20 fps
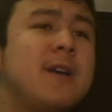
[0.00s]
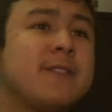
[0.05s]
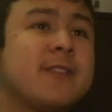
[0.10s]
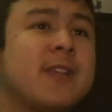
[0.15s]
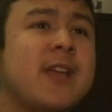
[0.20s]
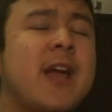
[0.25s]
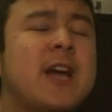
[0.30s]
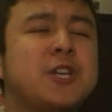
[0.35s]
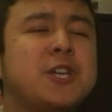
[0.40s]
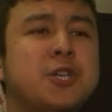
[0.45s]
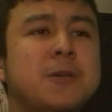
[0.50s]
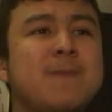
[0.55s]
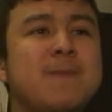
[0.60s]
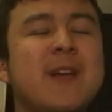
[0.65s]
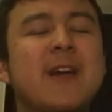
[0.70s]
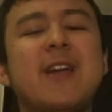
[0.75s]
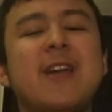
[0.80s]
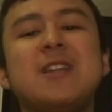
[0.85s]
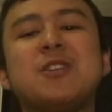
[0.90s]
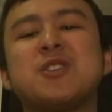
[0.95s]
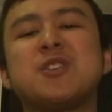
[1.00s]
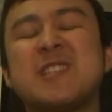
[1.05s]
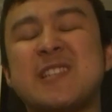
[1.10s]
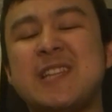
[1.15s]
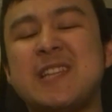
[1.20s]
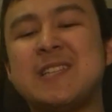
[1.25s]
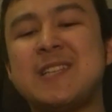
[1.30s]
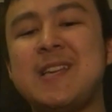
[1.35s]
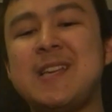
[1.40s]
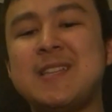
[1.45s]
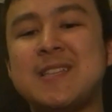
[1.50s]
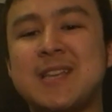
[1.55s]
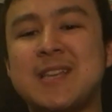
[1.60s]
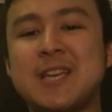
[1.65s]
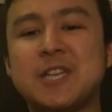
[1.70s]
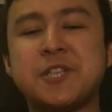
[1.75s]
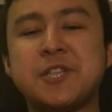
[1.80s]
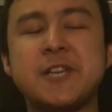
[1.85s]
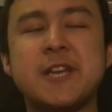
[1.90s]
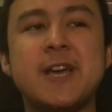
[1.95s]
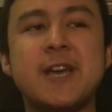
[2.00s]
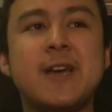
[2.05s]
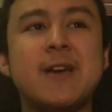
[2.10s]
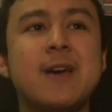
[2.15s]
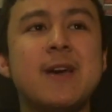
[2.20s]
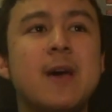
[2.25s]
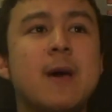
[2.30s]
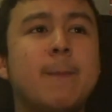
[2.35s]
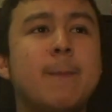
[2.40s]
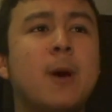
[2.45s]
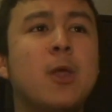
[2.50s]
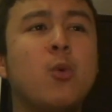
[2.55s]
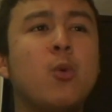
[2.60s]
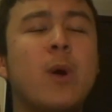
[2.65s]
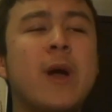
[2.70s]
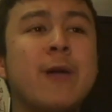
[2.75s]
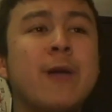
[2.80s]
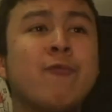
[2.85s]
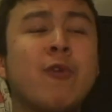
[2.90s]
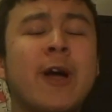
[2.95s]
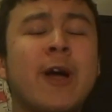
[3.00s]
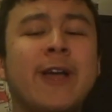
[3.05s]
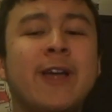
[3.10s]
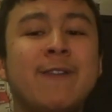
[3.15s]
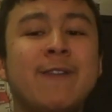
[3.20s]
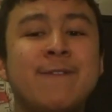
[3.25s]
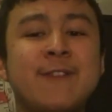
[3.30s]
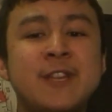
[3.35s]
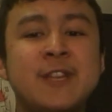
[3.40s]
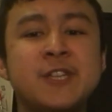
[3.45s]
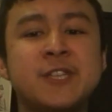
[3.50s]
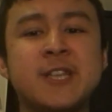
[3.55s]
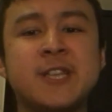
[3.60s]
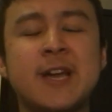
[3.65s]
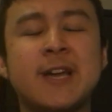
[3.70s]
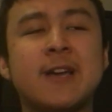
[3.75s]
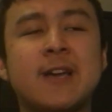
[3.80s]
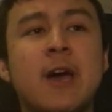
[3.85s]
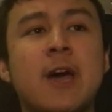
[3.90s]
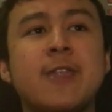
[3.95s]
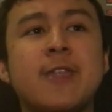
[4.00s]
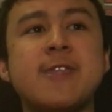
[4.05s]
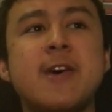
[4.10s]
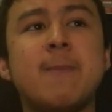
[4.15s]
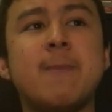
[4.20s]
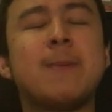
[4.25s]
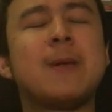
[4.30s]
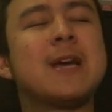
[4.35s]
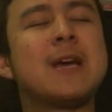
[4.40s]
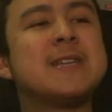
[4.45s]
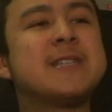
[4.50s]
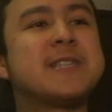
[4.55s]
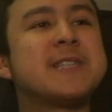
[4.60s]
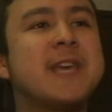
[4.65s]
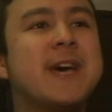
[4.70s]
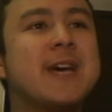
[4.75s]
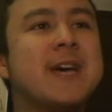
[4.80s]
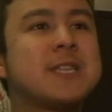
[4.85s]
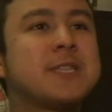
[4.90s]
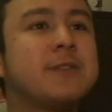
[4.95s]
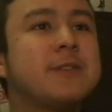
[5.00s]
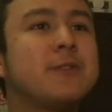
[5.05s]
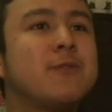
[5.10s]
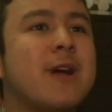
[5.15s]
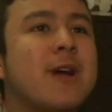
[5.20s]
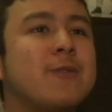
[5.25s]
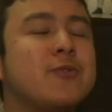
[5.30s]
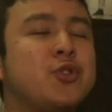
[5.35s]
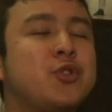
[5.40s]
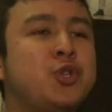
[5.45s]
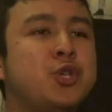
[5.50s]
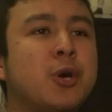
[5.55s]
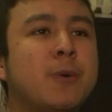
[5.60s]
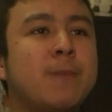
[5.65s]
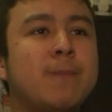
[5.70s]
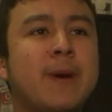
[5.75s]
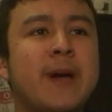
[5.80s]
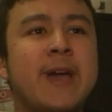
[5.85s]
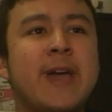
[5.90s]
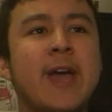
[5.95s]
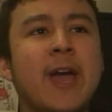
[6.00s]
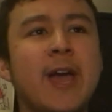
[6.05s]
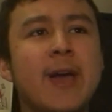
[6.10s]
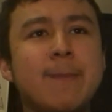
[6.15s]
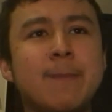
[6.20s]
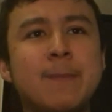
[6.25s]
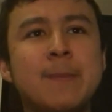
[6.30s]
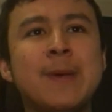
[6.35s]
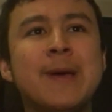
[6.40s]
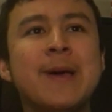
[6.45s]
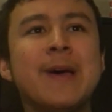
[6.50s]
yeah, it should be an interesting season next year. By the way, Raikkonen finished third place there, so great job by him.